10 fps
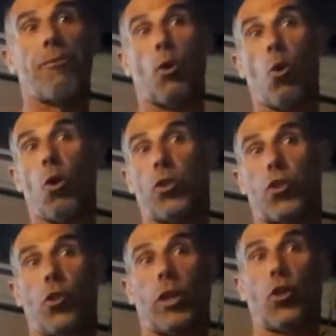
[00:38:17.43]
Of
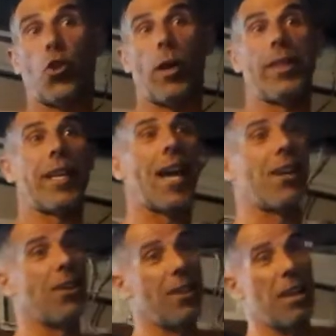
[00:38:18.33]
course, you can join
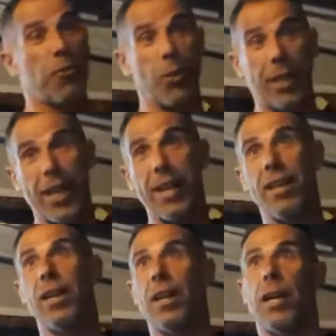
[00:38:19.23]
the gaggle if you're
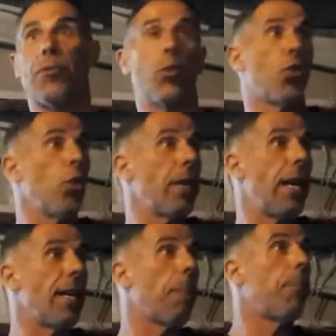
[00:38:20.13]
keen, if you
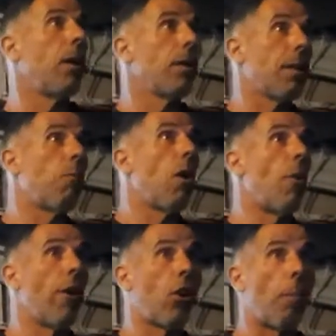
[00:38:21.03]
should end up
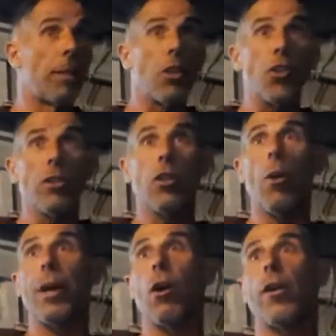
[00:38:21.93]
somewhere where a
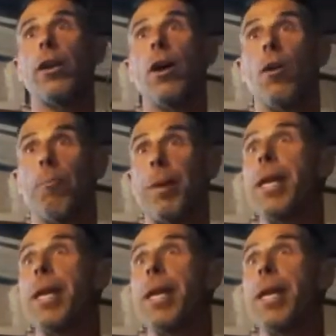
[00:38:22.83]
competition's going on,